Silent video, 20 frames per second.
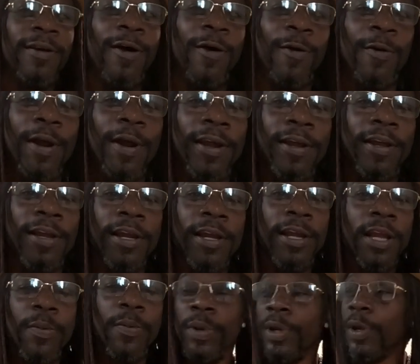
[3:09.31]
All right,
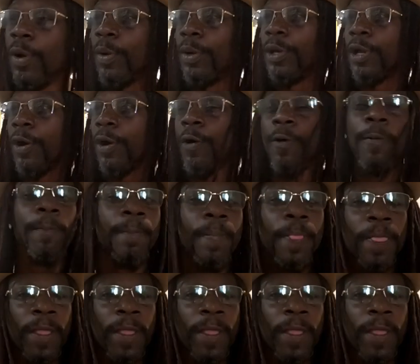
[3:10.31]
here we go, y'all.